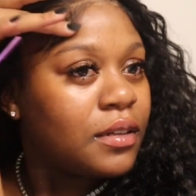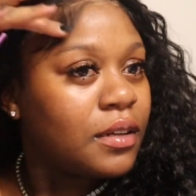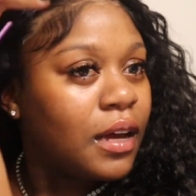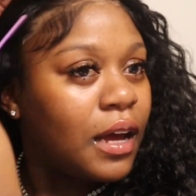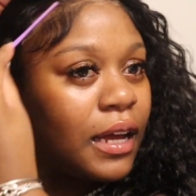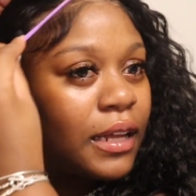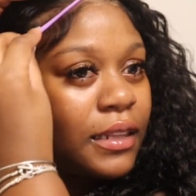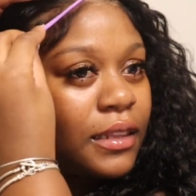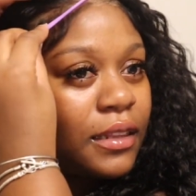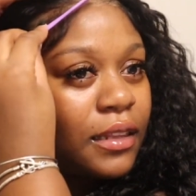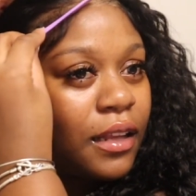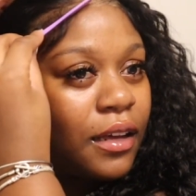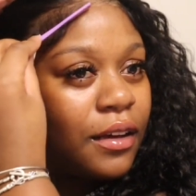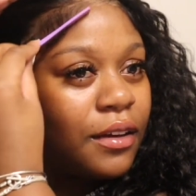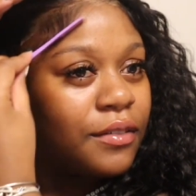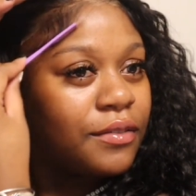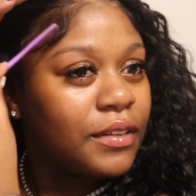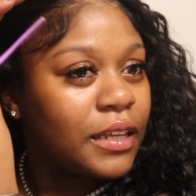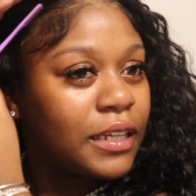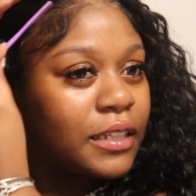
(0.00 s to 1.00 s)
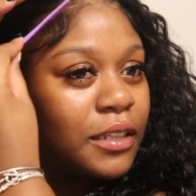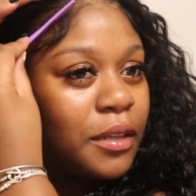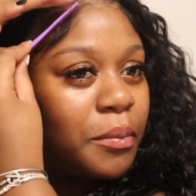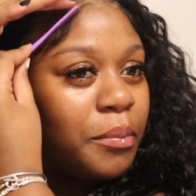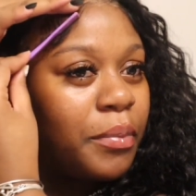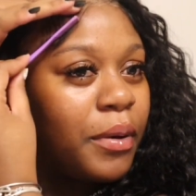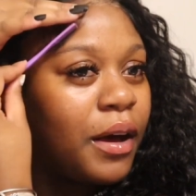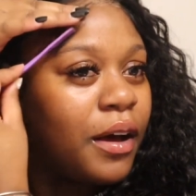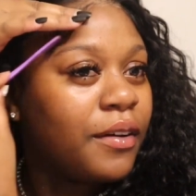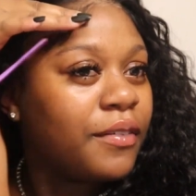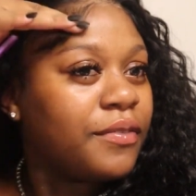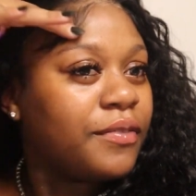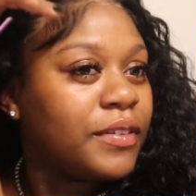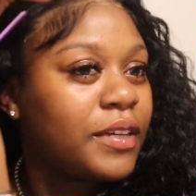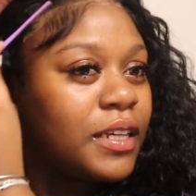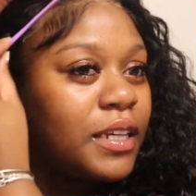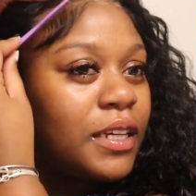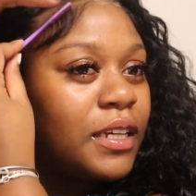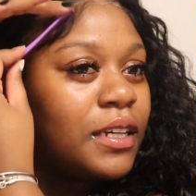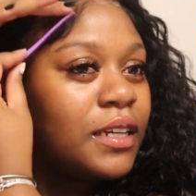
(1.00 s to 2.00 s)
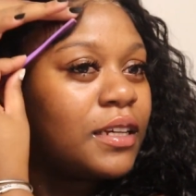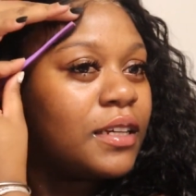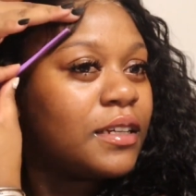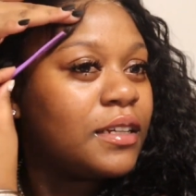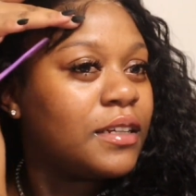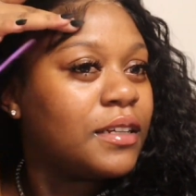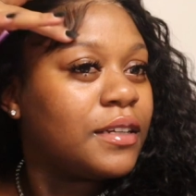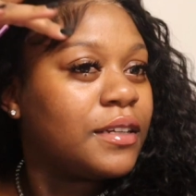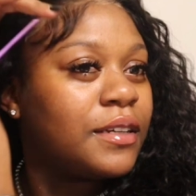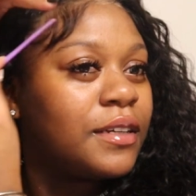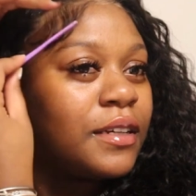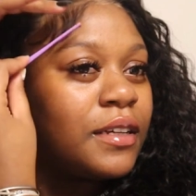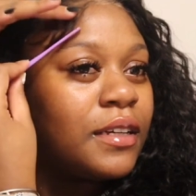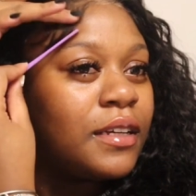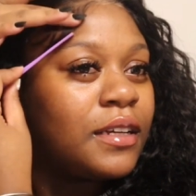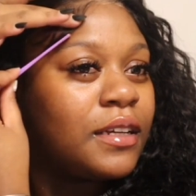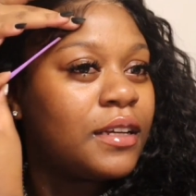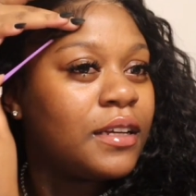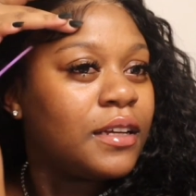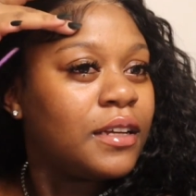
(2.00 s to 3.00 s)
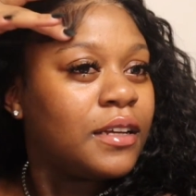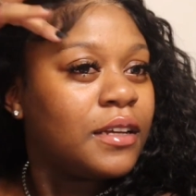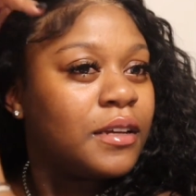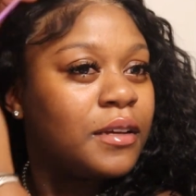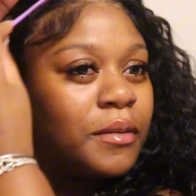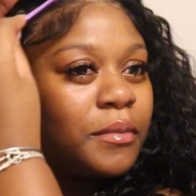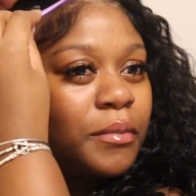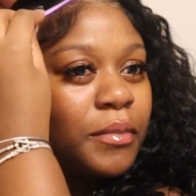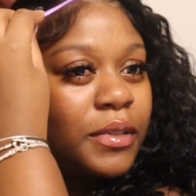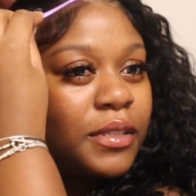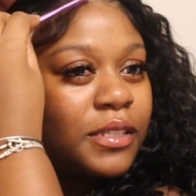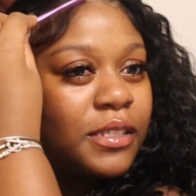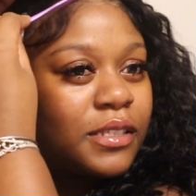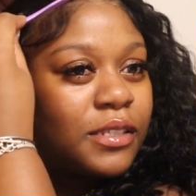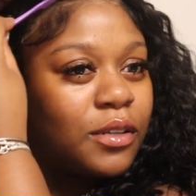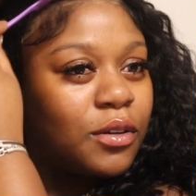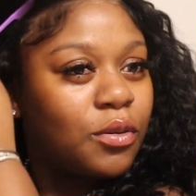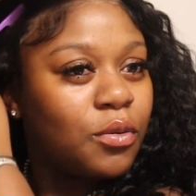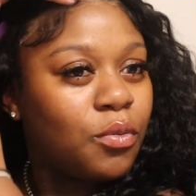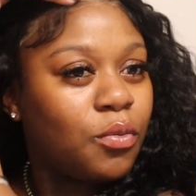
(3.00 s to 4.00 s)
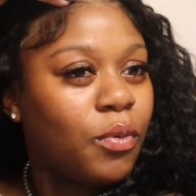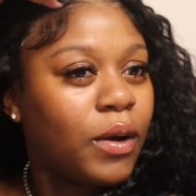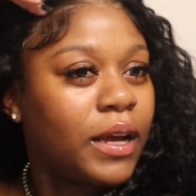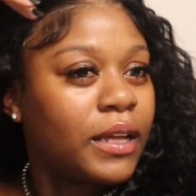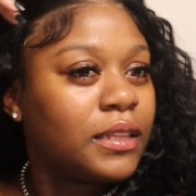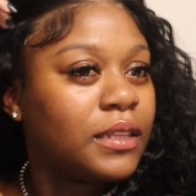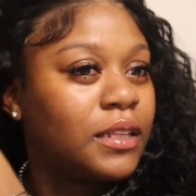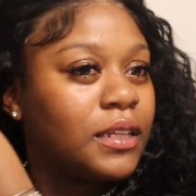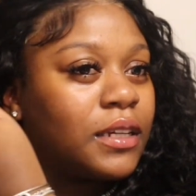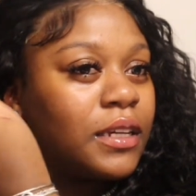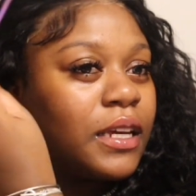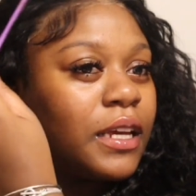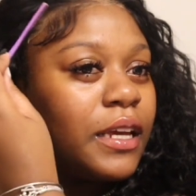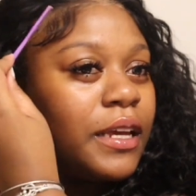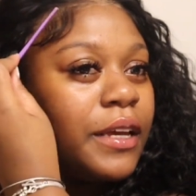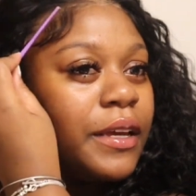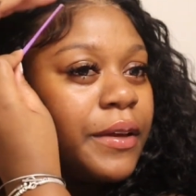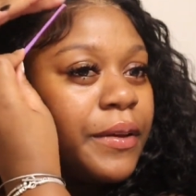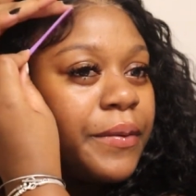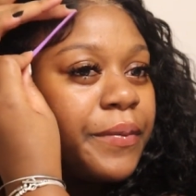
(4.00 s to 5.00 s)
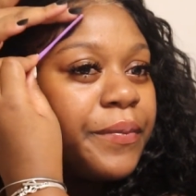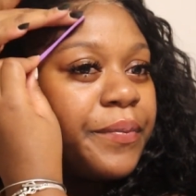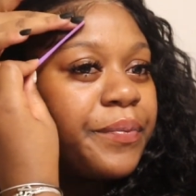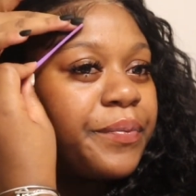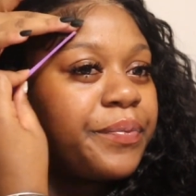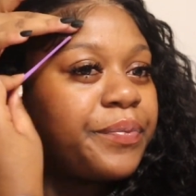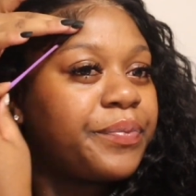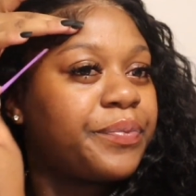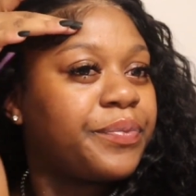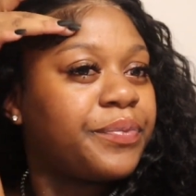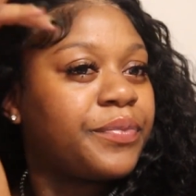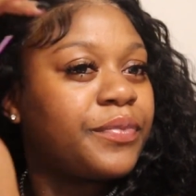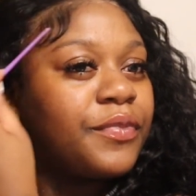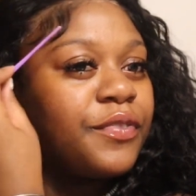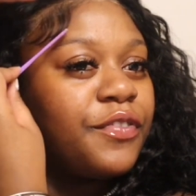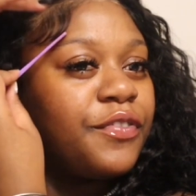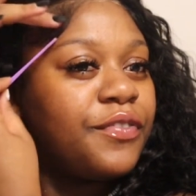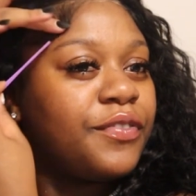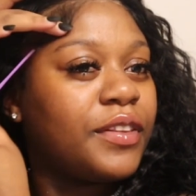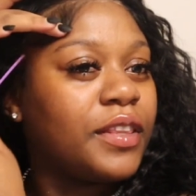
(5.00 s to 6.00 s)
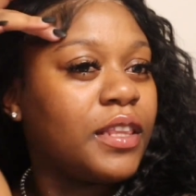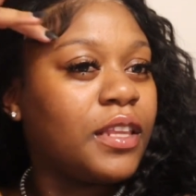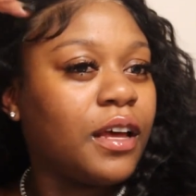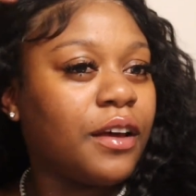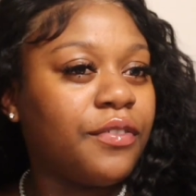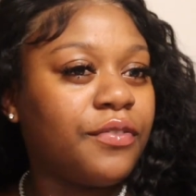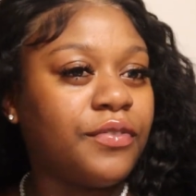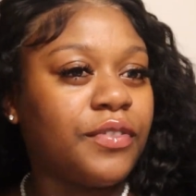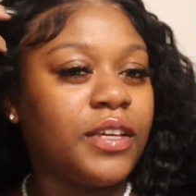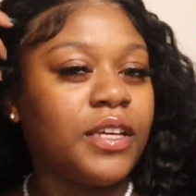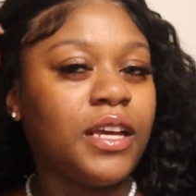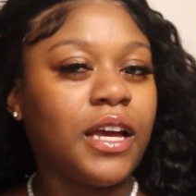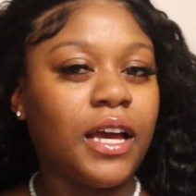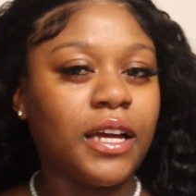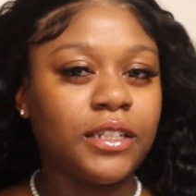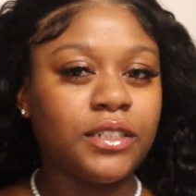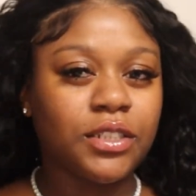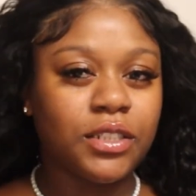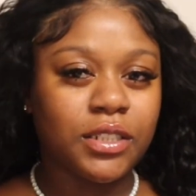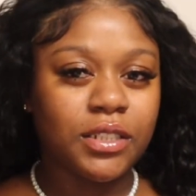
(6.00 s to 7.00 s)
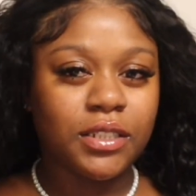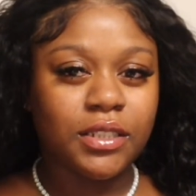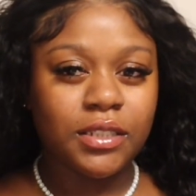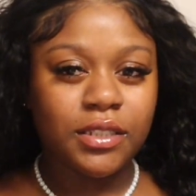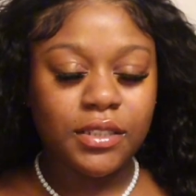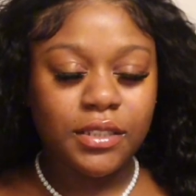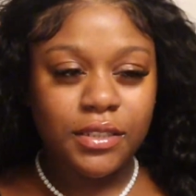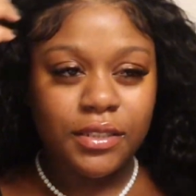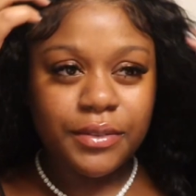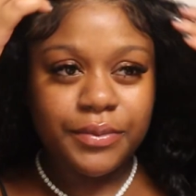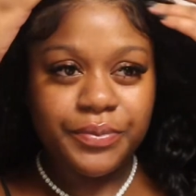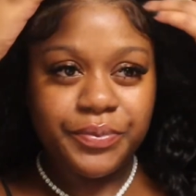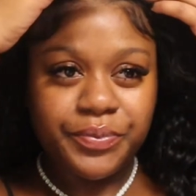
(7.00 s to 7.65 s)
I love like the puffy, but still wet looking, fluffy edges.